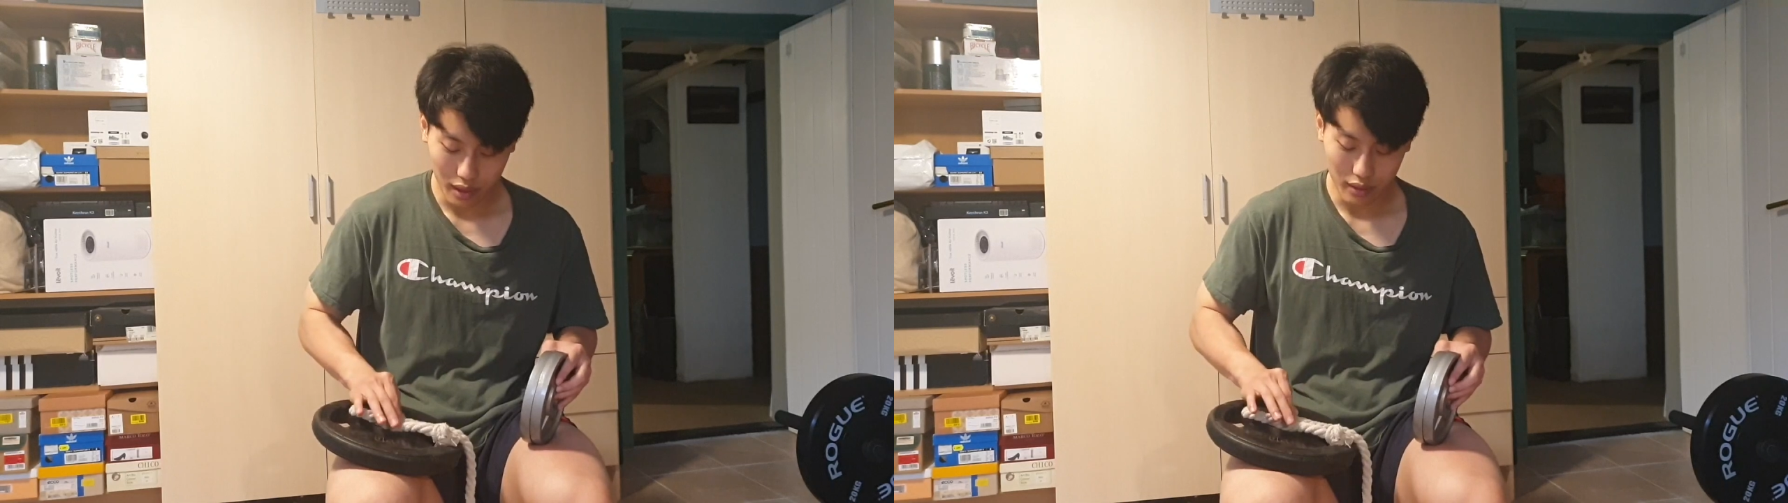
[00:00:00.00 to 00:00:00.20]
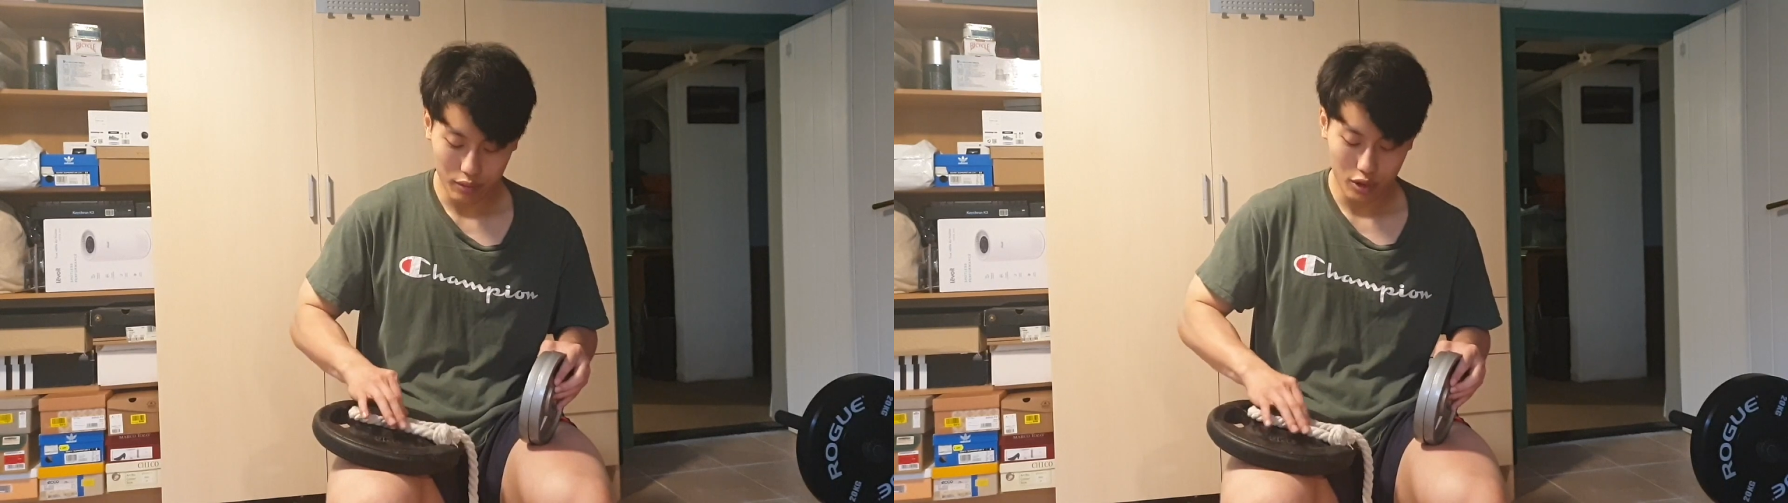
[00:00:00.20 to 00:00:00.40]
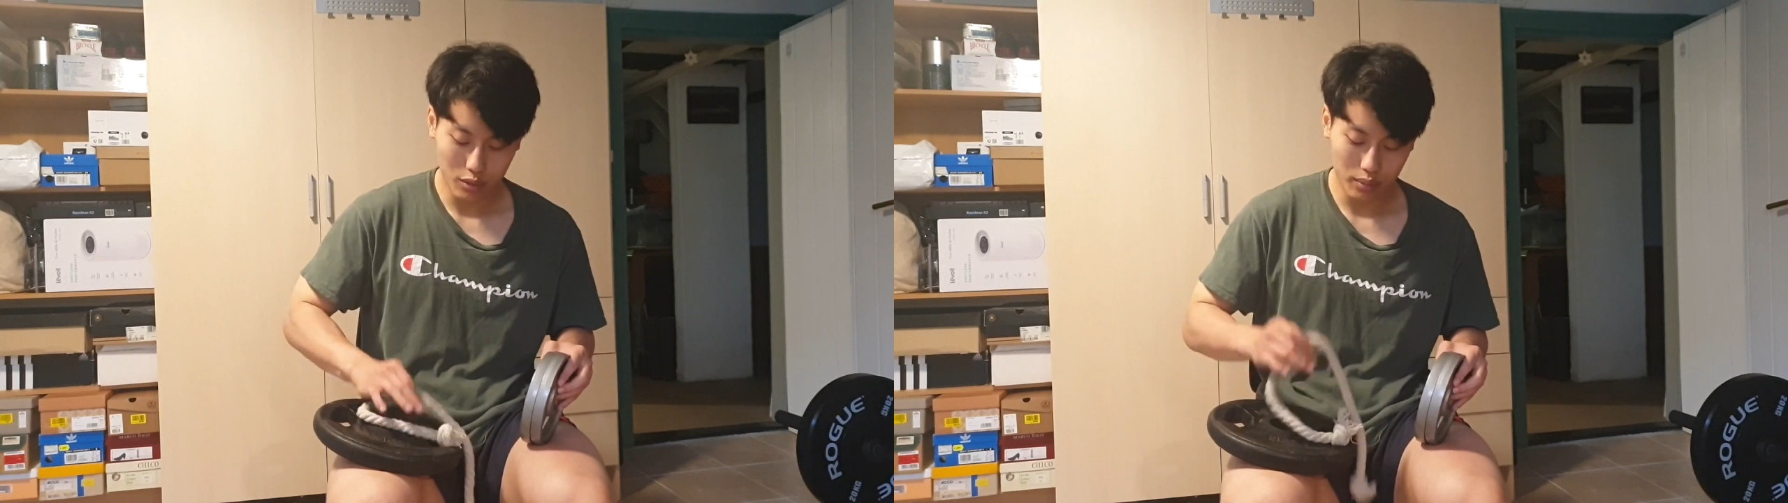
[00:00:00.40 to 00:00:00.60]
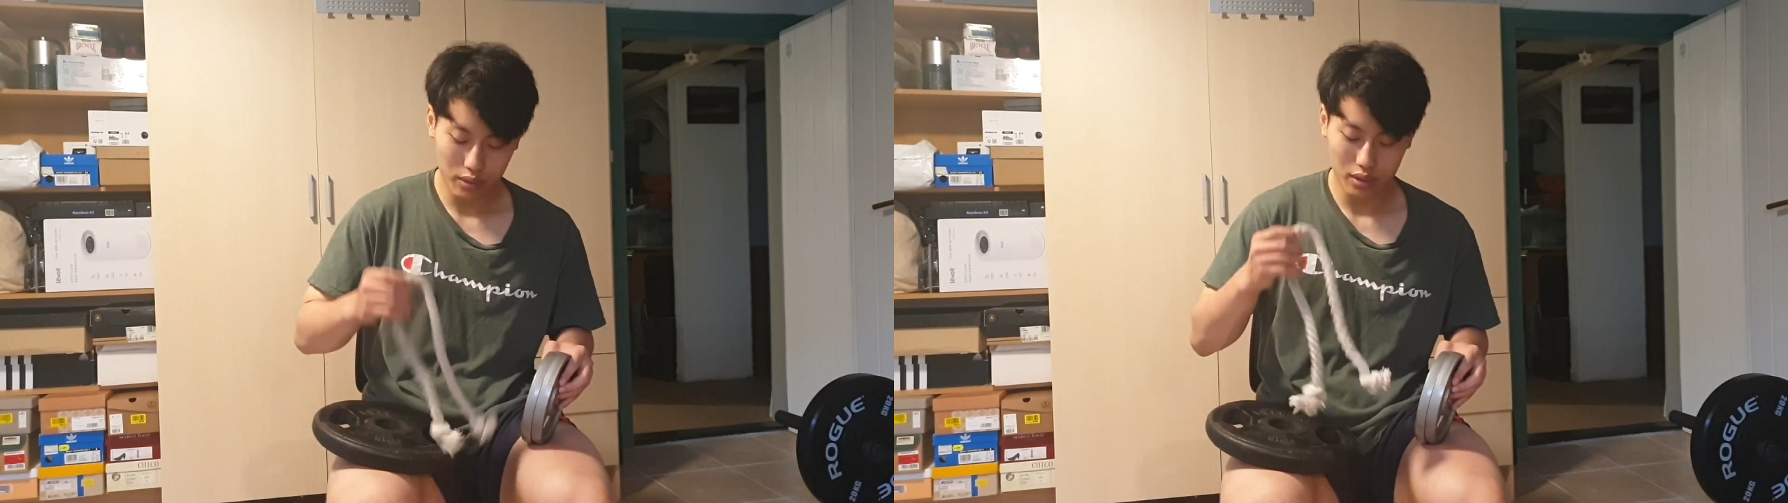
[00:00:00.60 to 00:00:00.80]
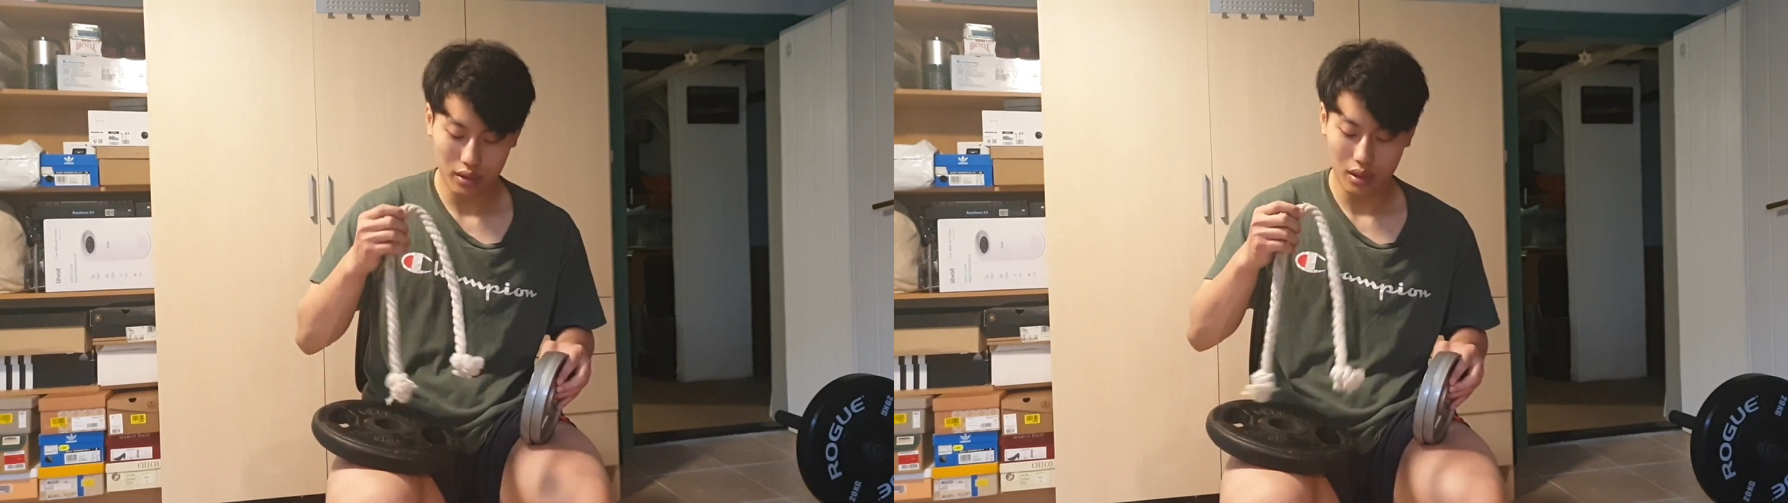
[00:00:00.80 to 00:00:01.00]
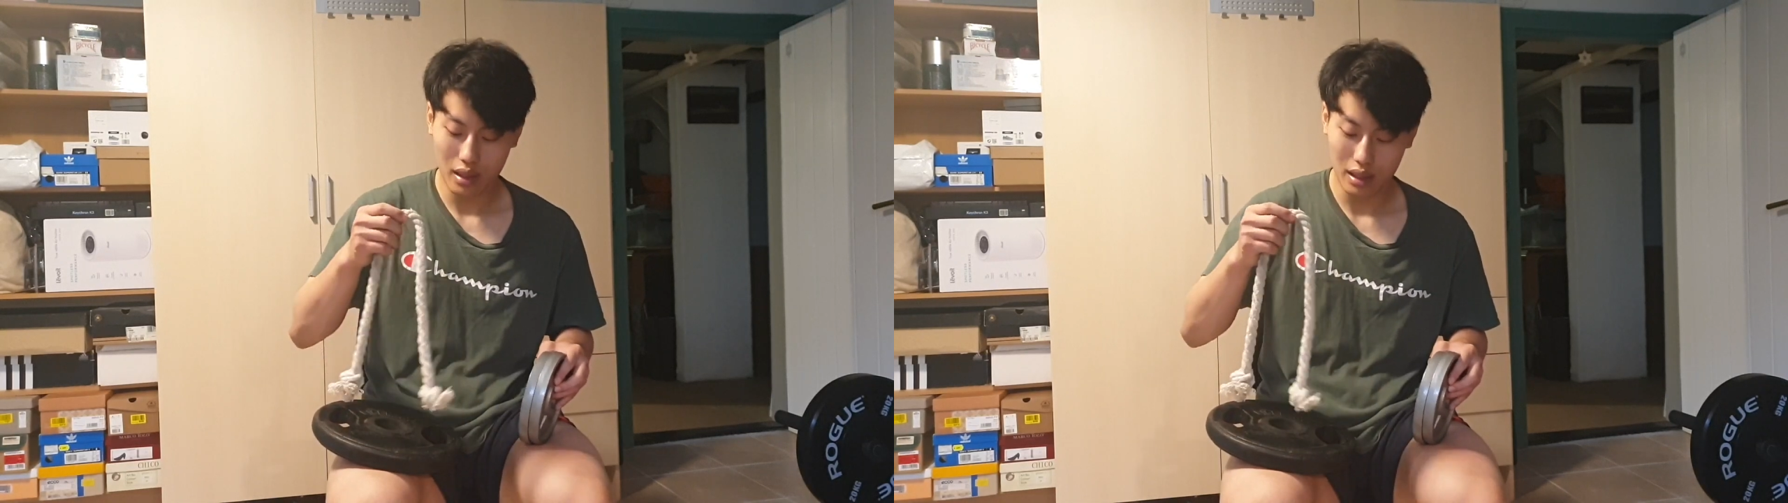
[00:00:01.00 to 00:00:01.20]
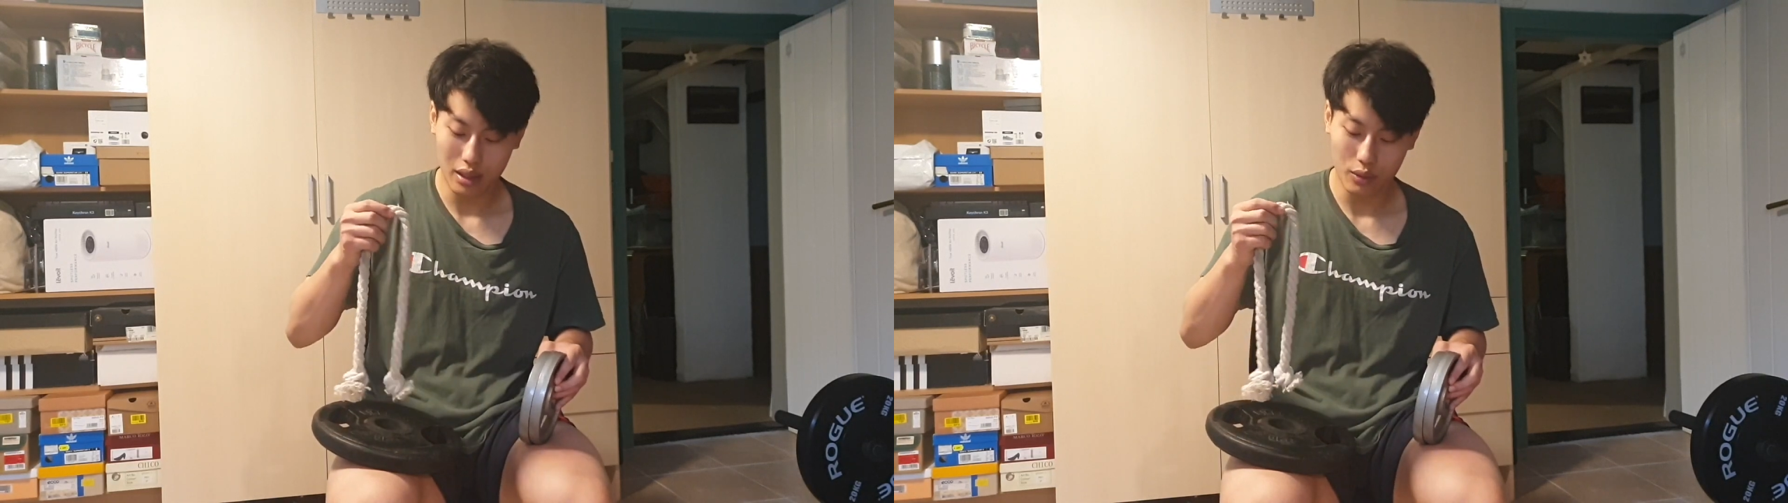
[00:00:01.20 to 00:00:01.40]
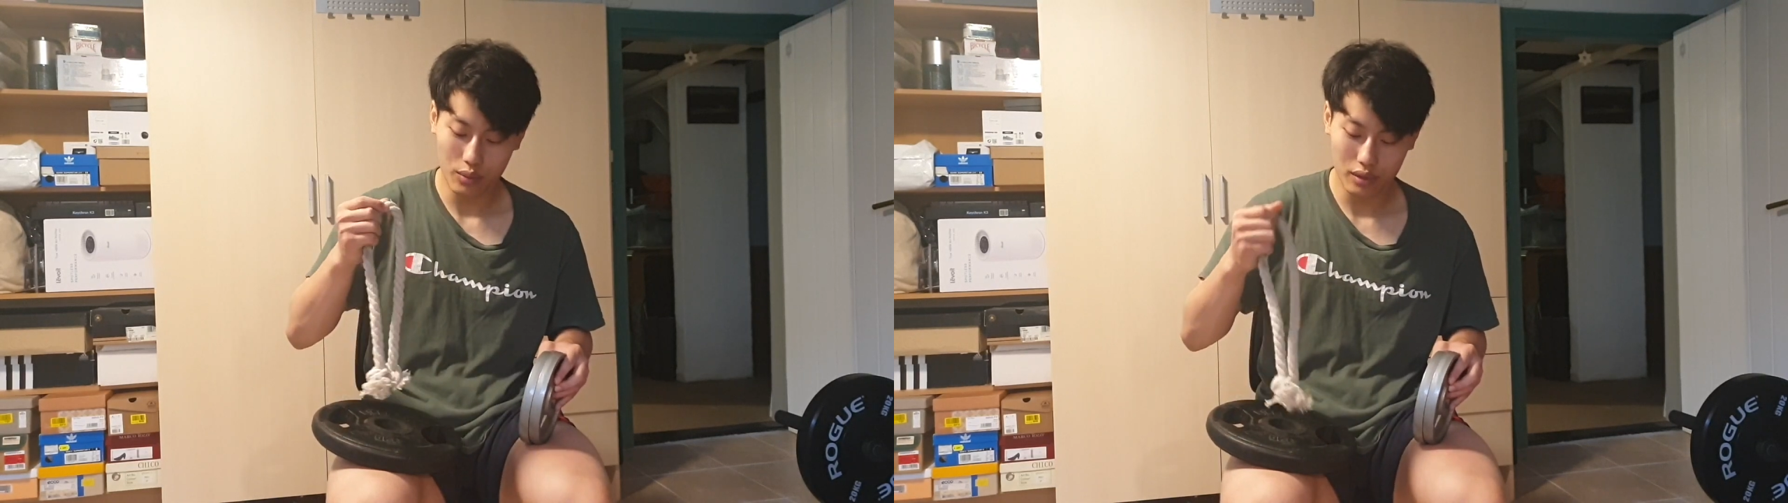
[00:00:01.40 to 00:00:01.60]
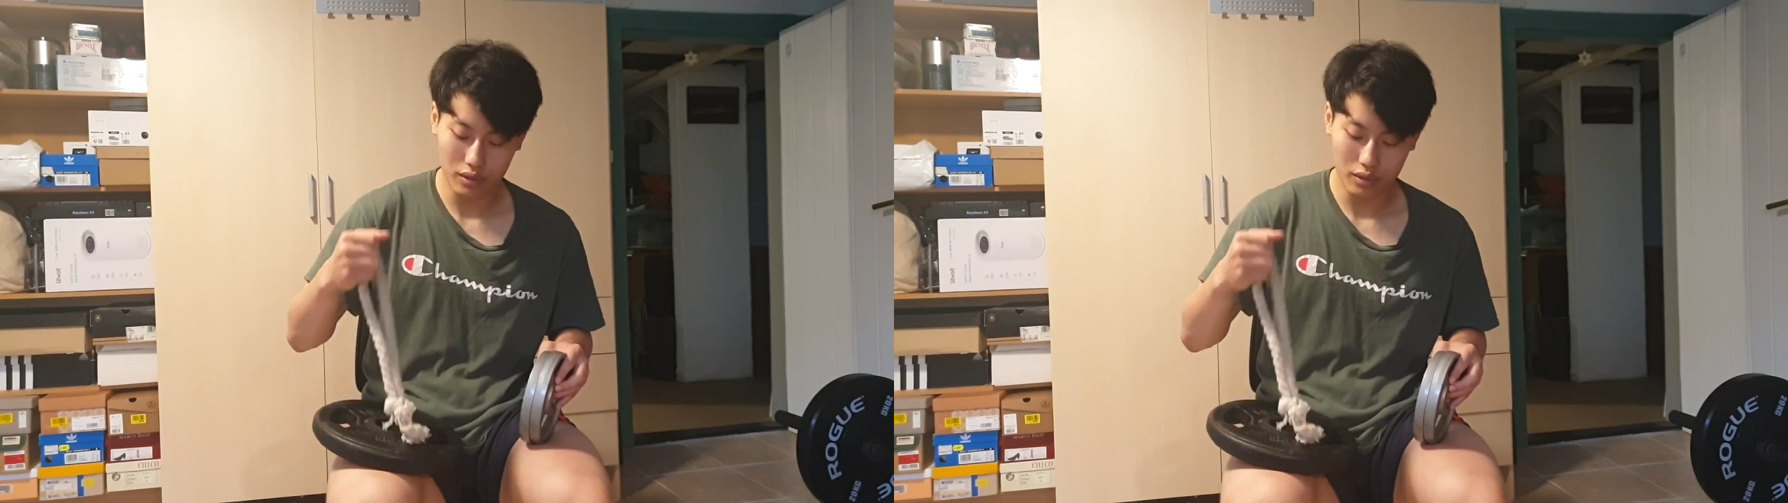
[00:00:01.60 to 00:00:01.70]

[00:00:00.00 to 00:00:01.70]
kind of rope with